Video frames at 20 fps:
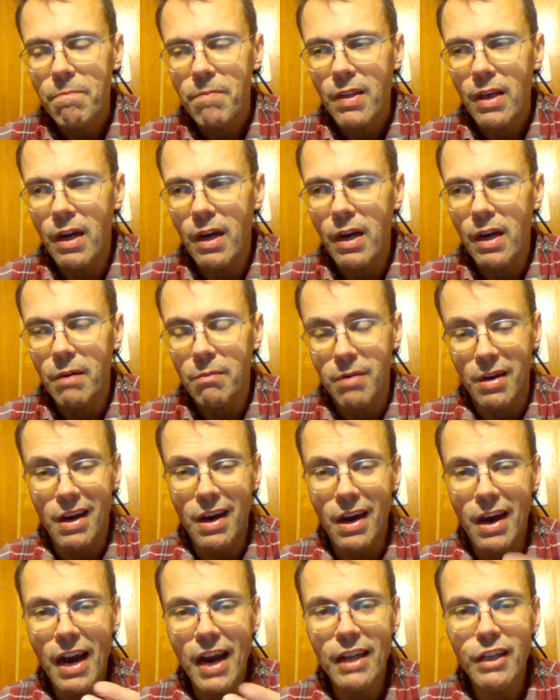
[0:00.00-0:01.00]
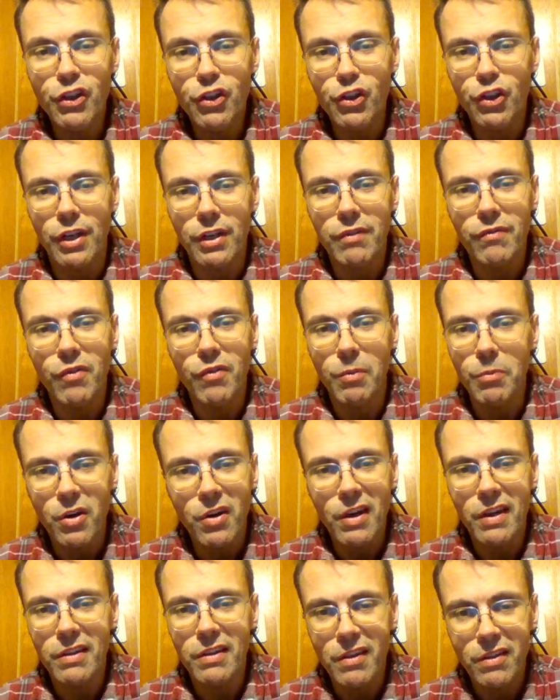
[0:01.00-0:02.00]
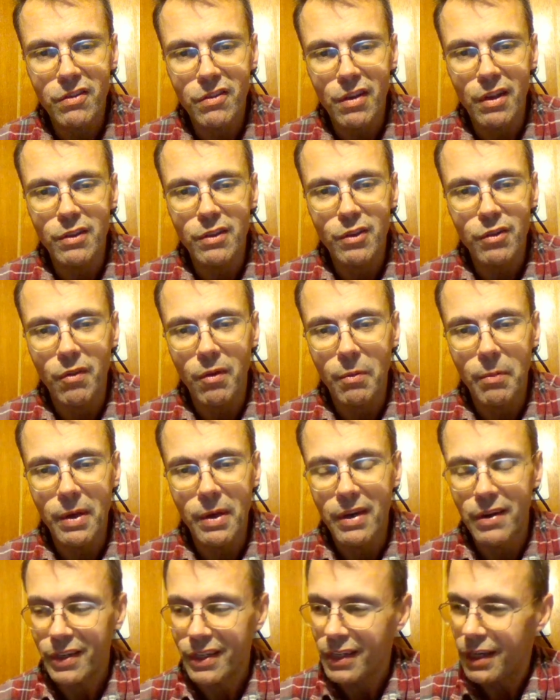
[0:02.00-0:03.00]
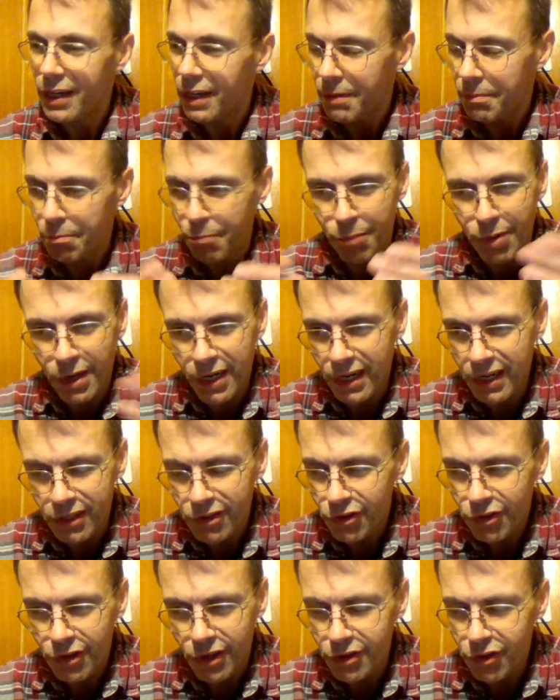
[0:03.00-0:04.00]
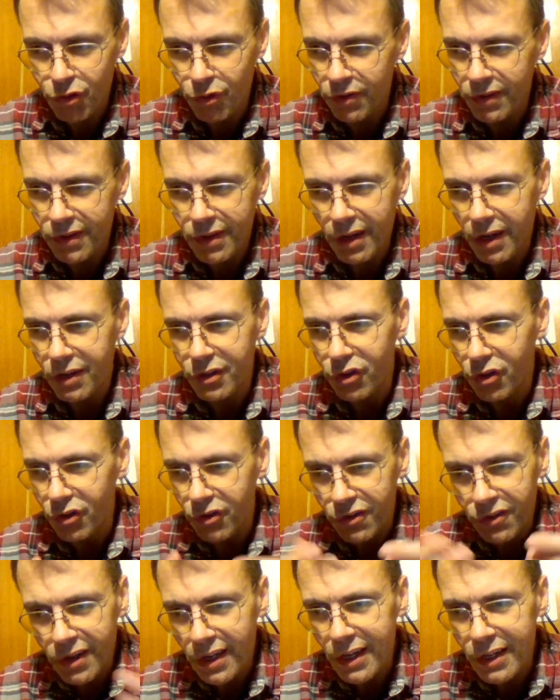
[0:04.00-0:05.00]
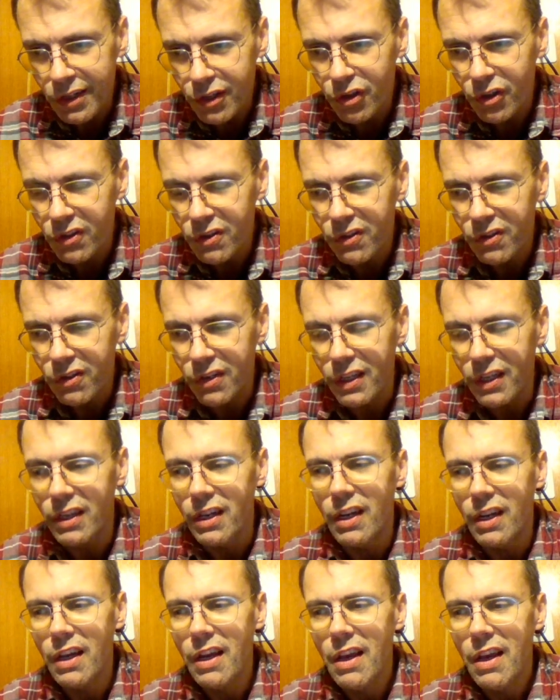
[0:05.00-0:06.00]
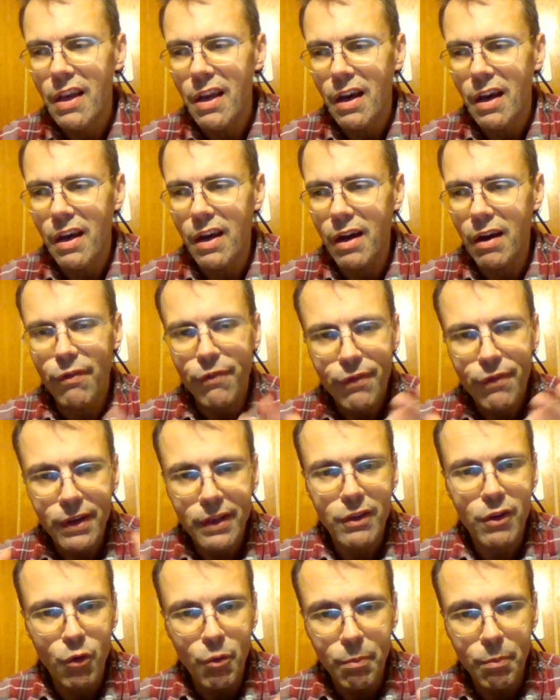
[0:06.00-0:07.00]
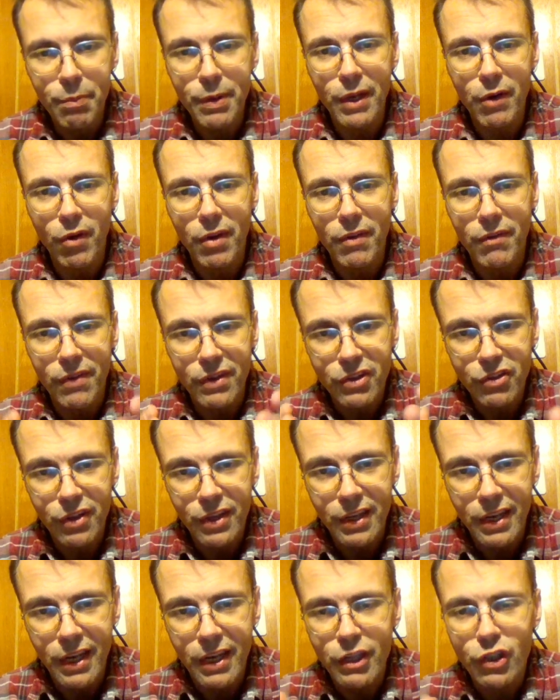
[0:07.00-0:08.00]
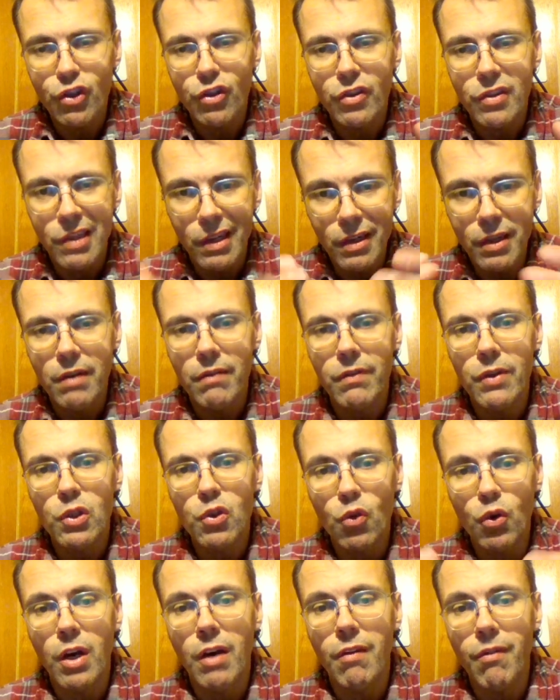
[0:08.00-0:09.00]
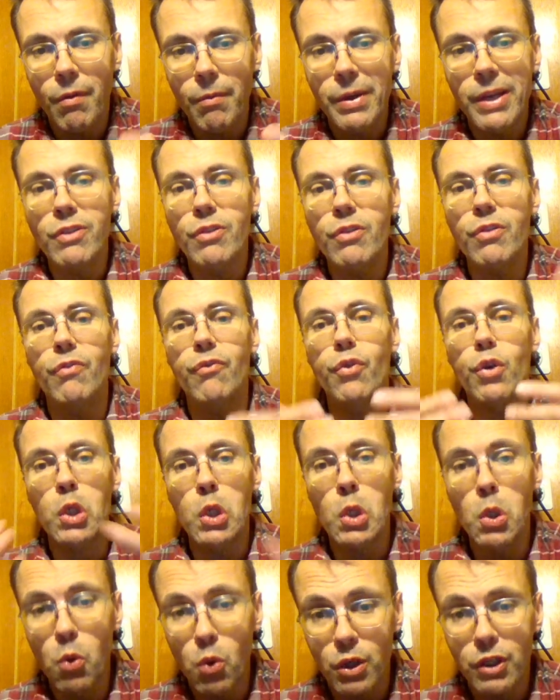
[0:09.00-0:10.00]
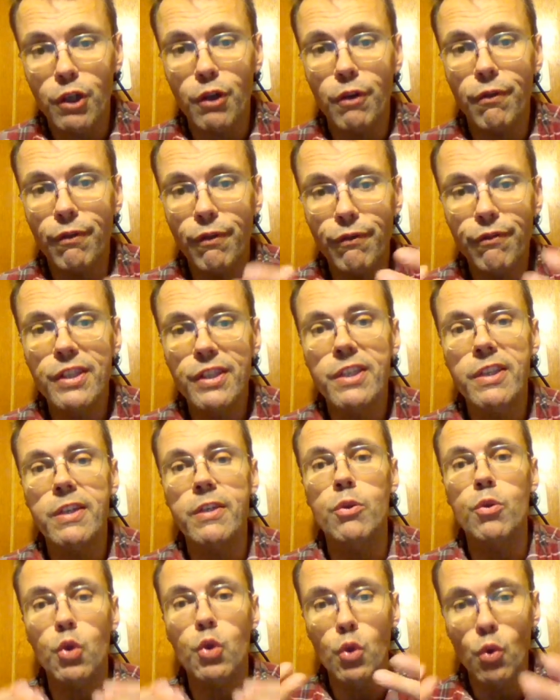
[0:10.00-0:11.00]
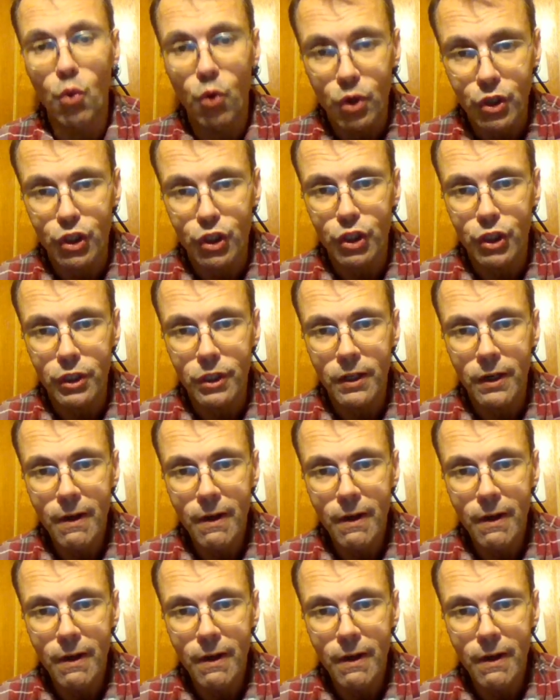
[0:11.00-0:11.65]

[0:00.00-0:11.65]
hijacked from United States of America by Central Intelligence Agency, Federal Bureau investigation, delivered to Novo Mesto for torture, for physical torture,